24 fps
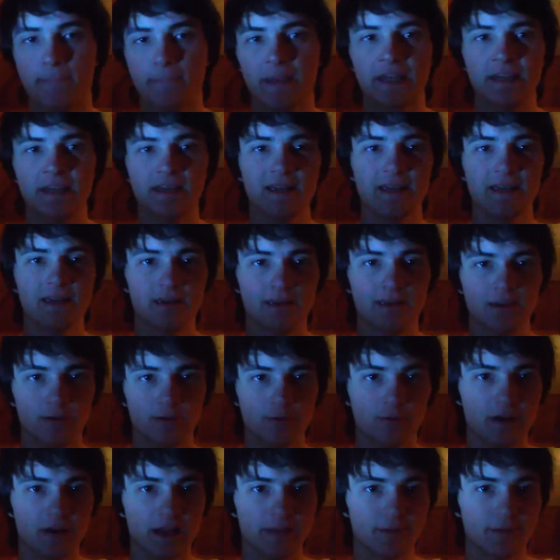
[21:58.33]
P.
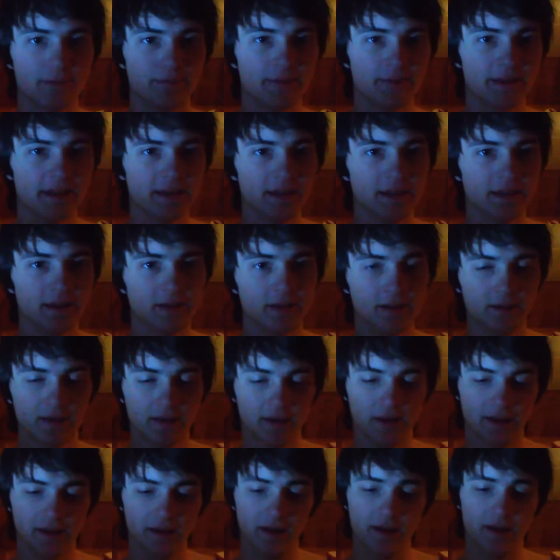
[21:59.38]
We'll name him P.
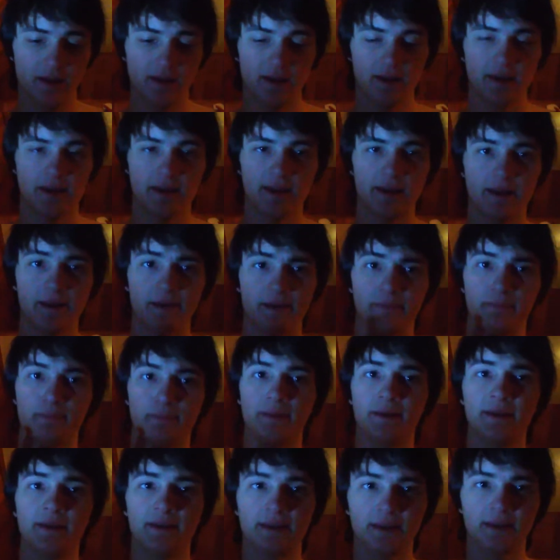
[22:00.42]
And
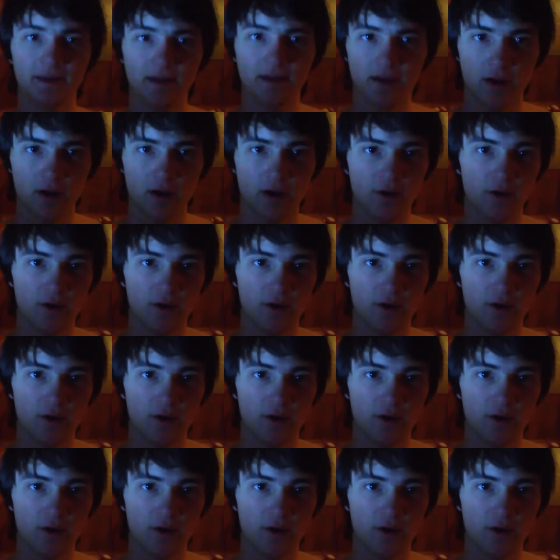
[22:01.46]
P